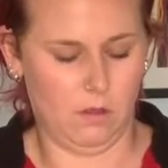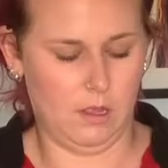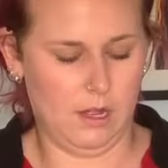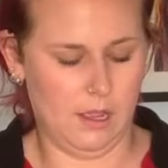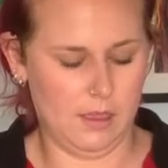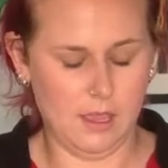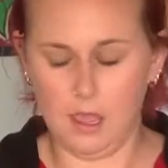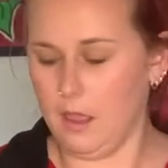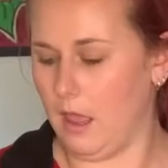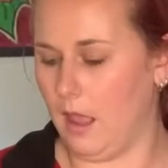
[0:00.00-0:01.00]
And I think
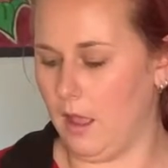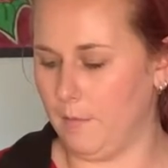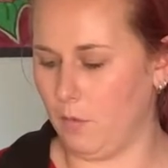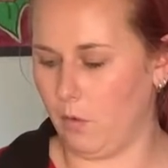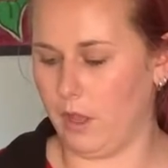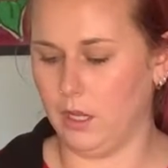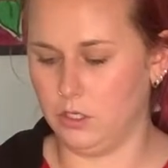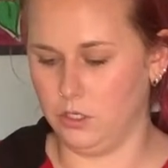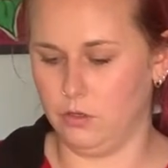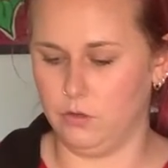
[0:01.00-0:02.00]
I am going
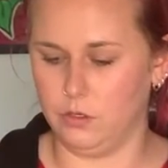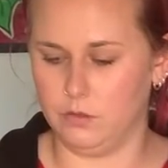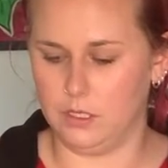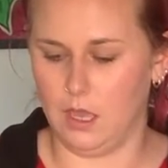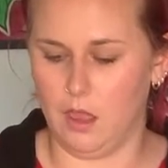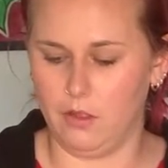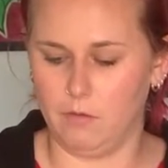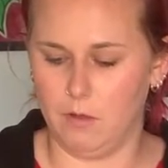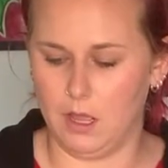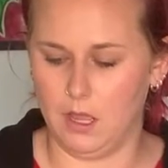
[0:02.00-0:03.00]
to use the other
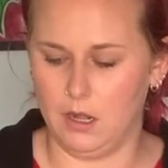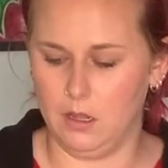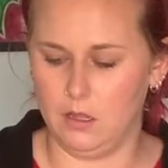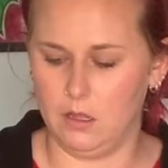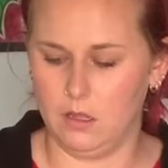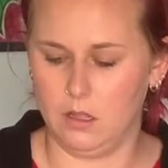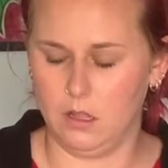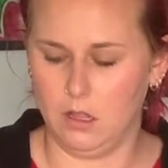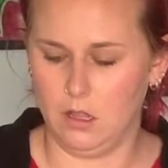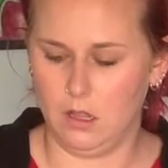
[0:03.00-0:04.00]
one
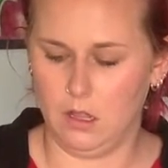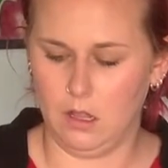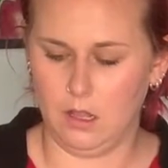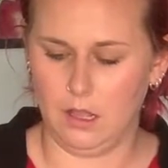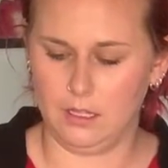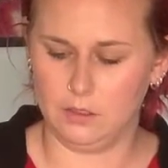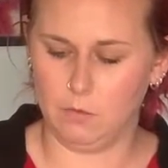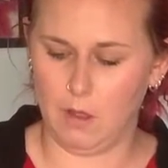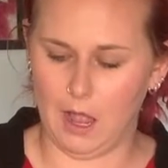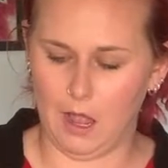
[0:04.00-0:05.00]
as
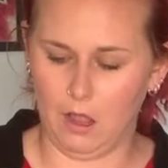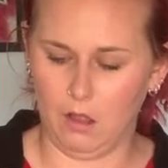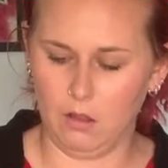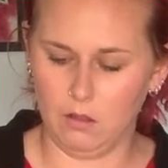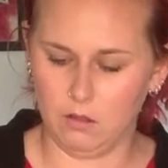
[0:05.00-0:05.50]
well,